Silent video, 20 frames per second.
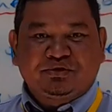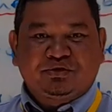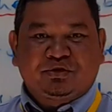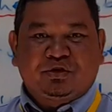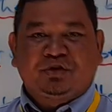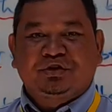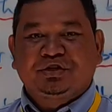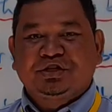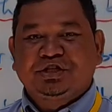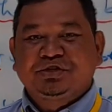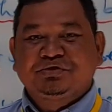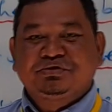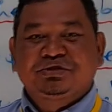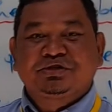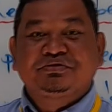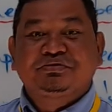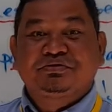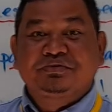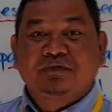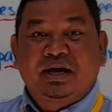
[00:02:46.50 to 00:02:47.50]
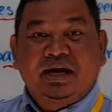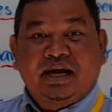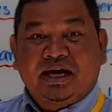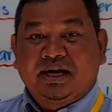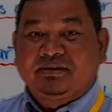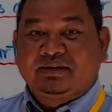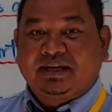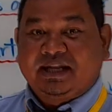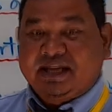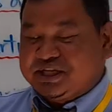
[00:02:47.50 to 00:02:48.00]
to continue to
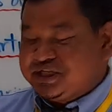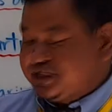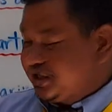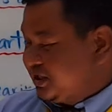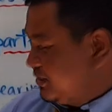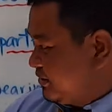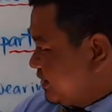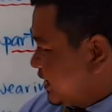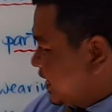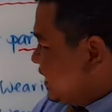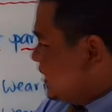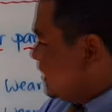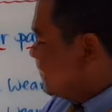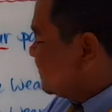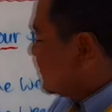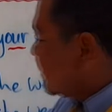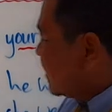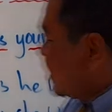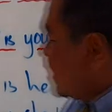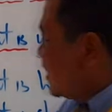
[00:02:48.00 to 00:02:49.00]
our lesson, right?